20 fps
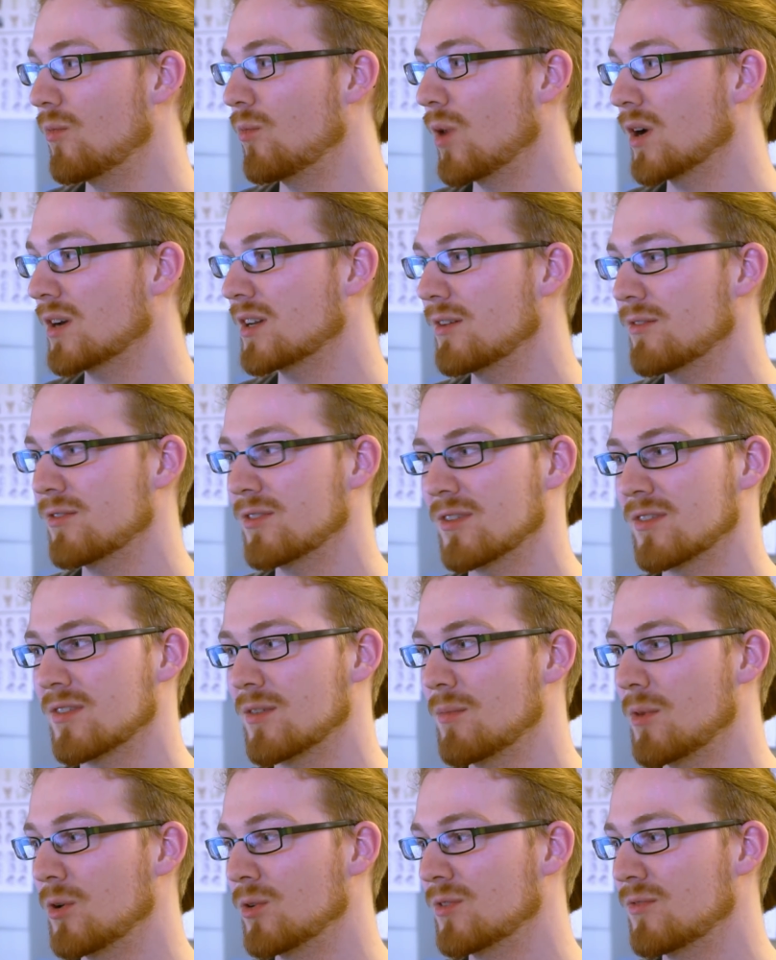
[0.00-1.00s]
what gives us the
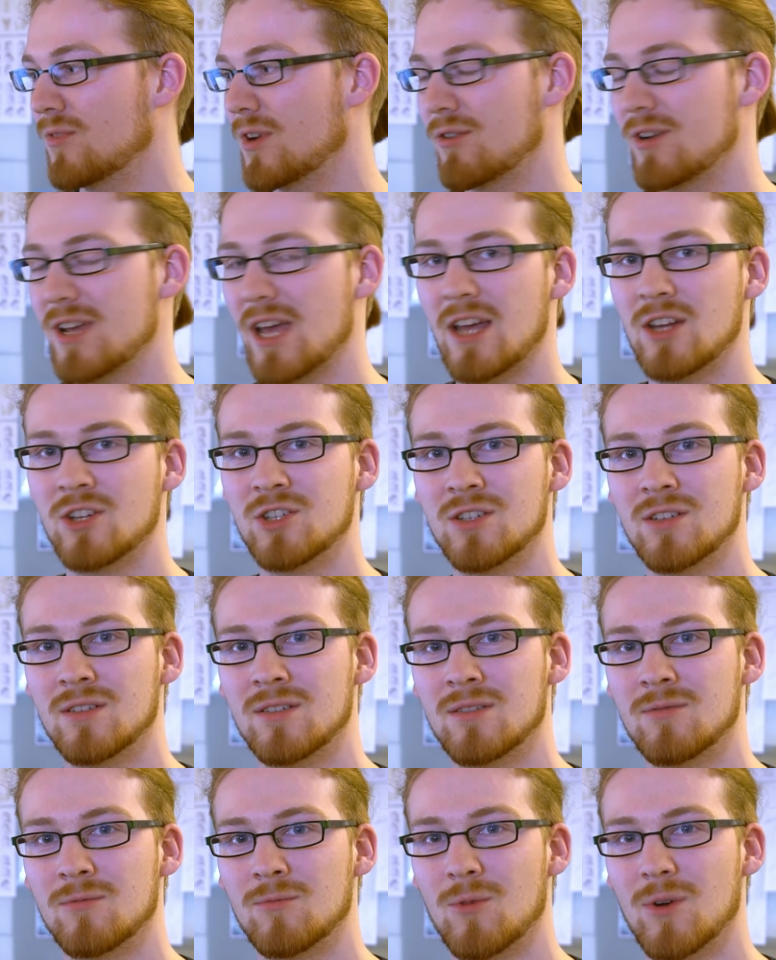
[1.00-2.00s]
most
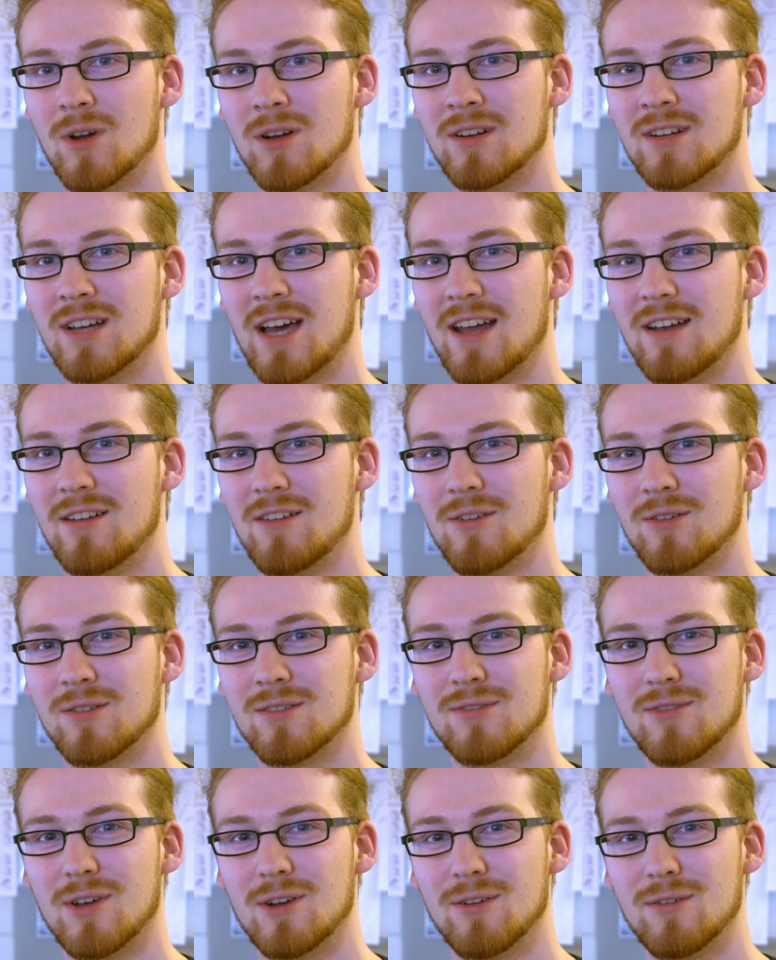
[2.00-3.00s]
variation, what kind of
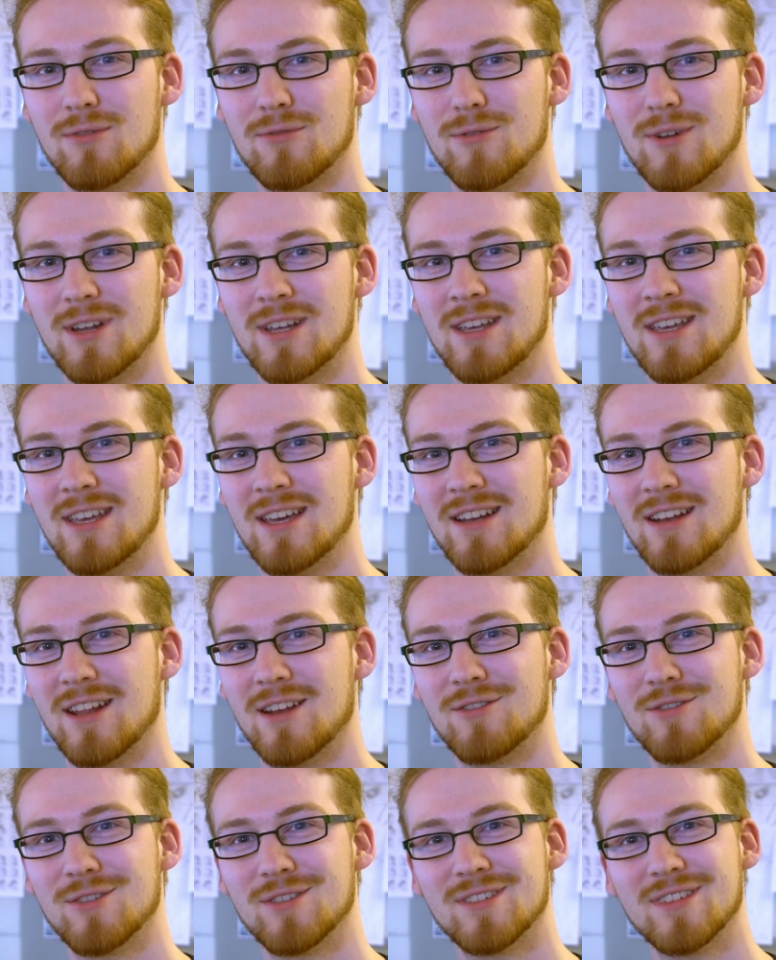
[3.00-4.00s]
looks very freaky and
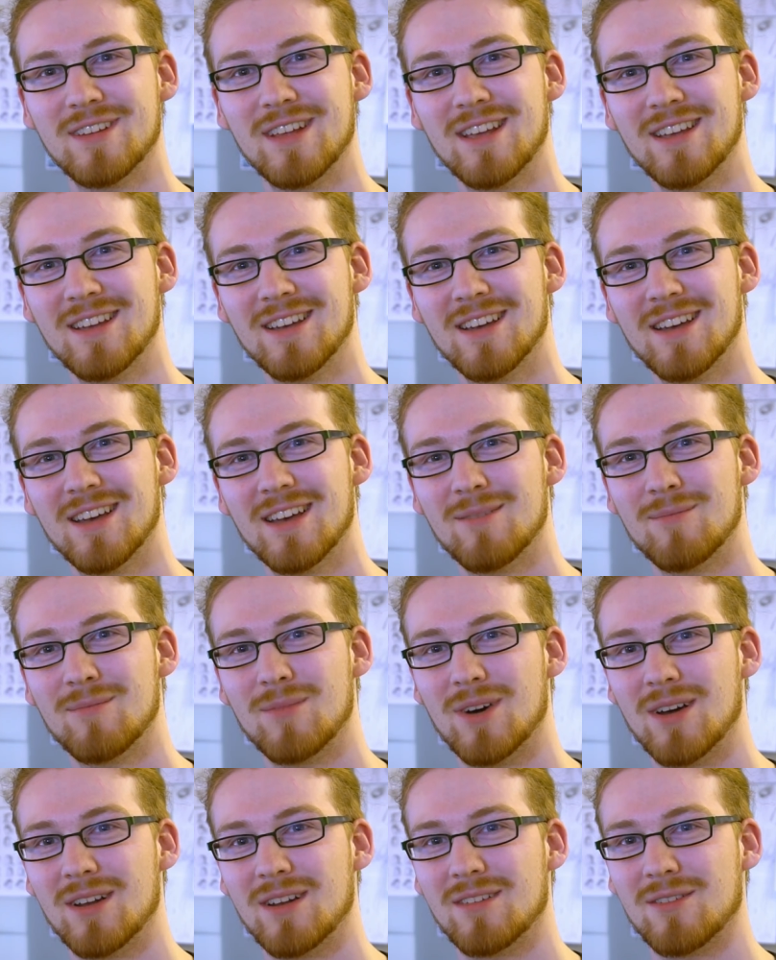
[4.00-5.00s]
interesting,
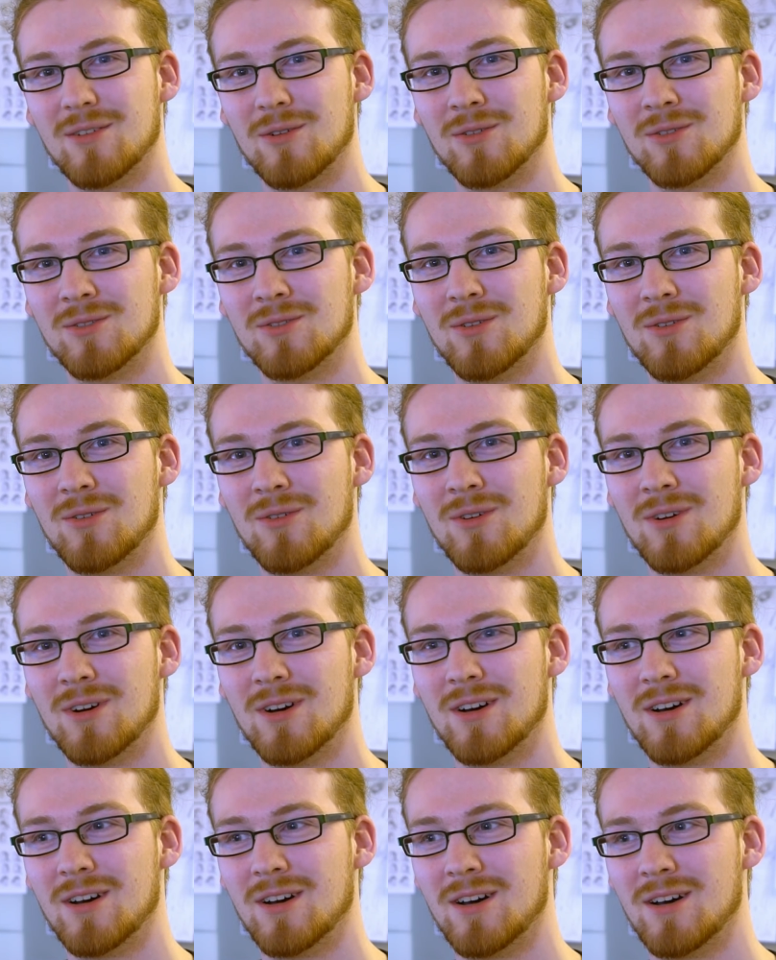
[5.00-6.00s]
but is
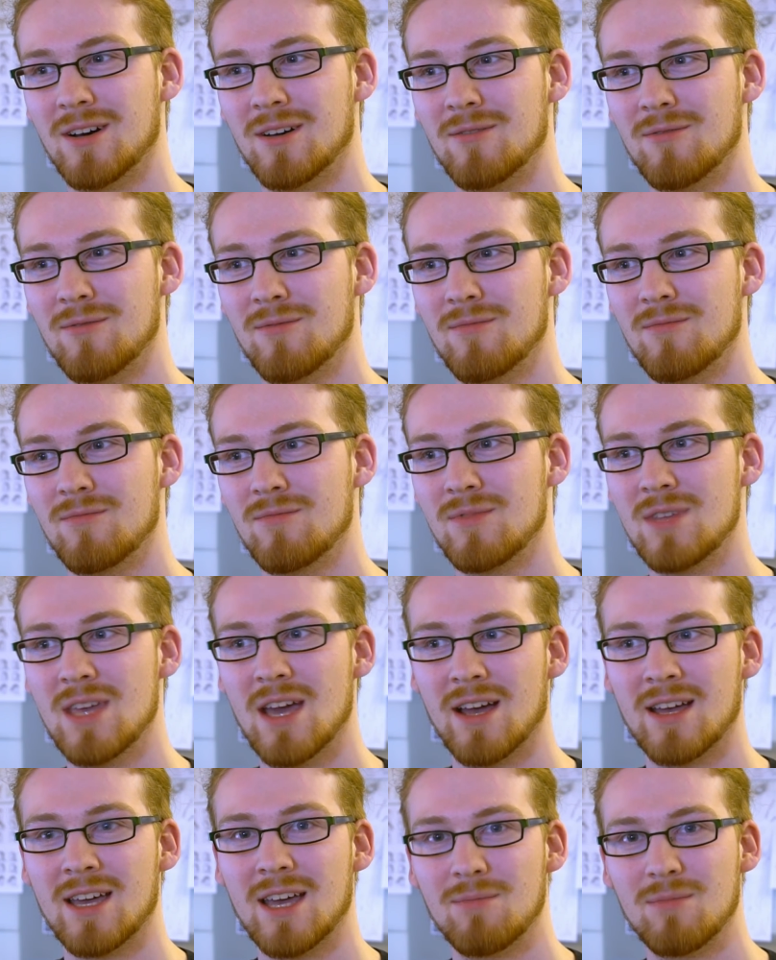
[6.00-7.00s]
also
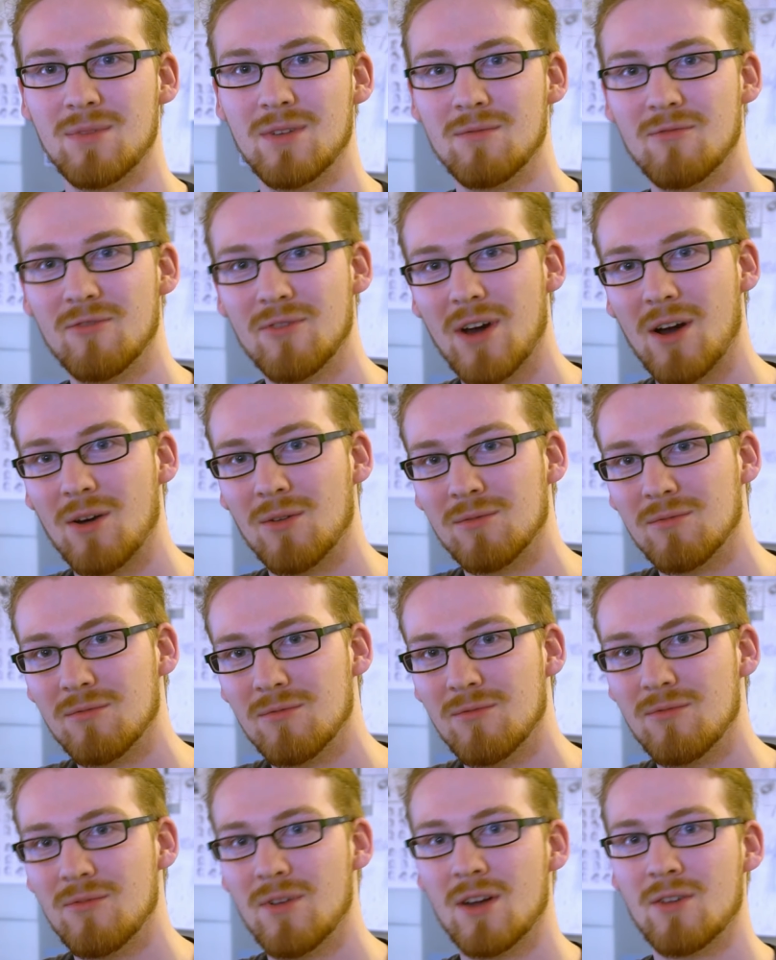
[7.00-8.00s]
can be found
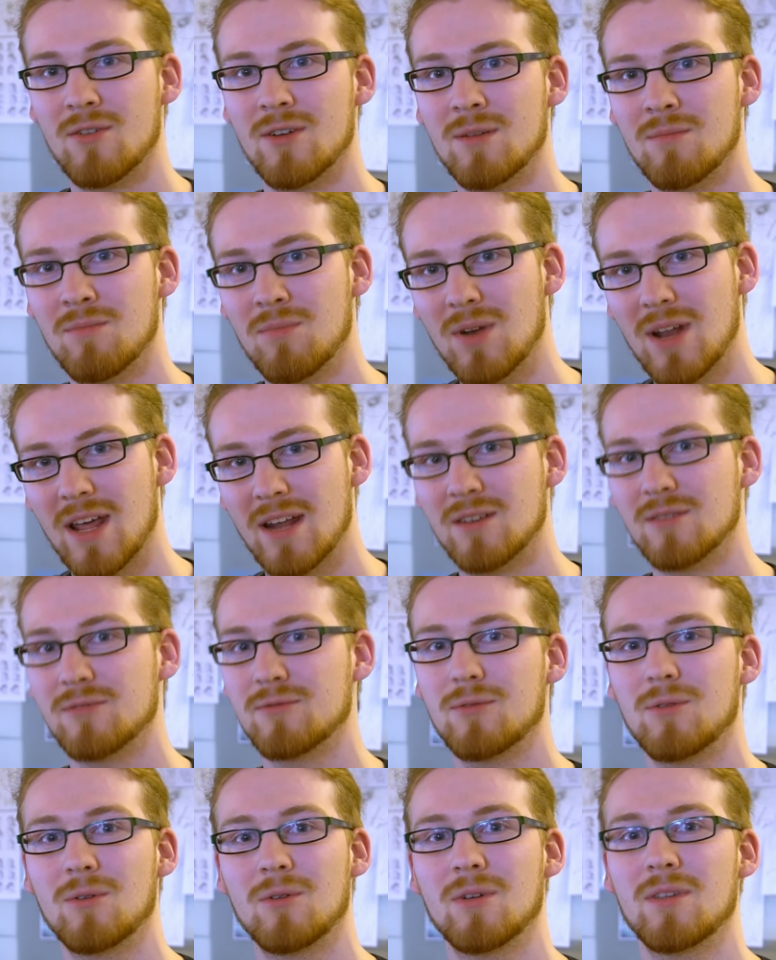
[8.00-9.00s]
very
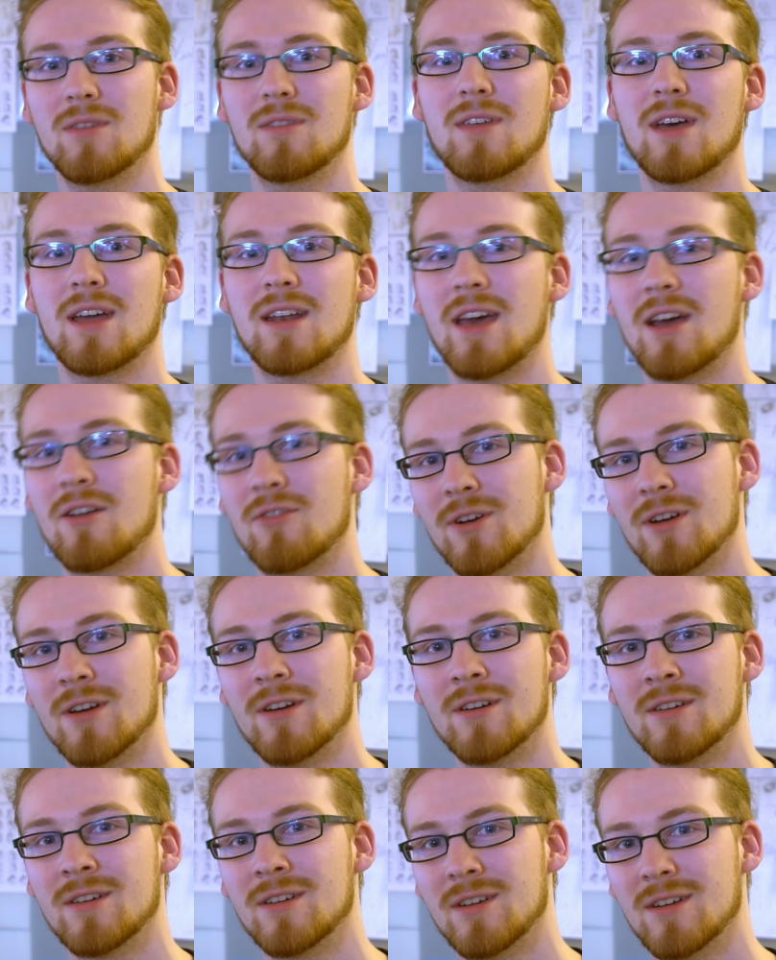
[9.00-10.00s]
plentiful in that
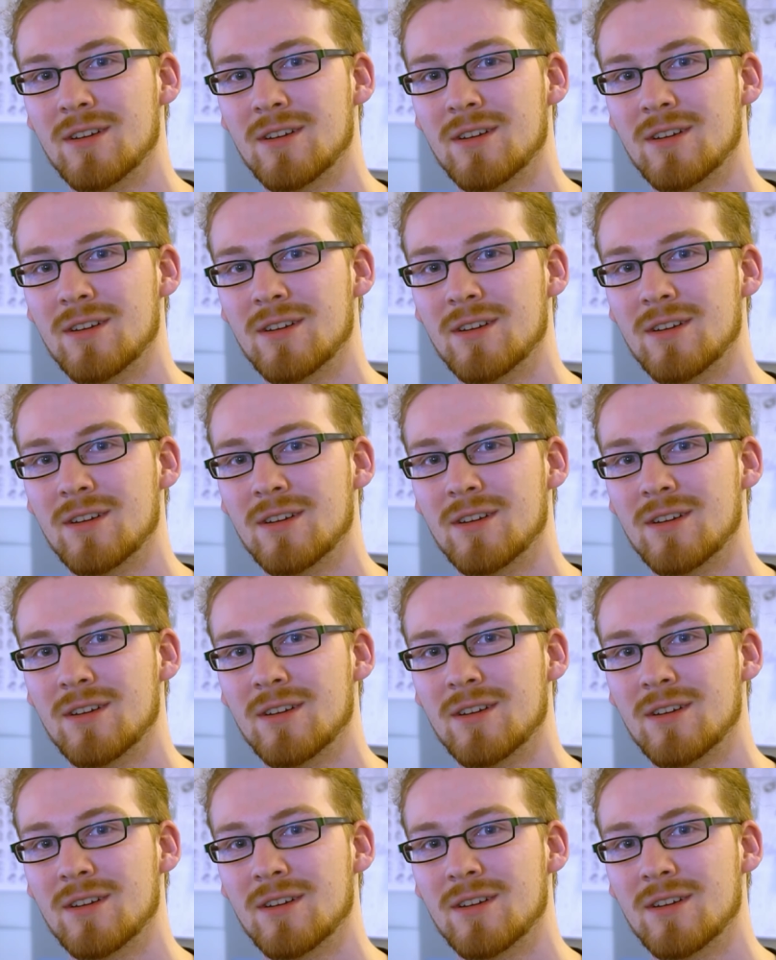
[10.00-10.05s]
area.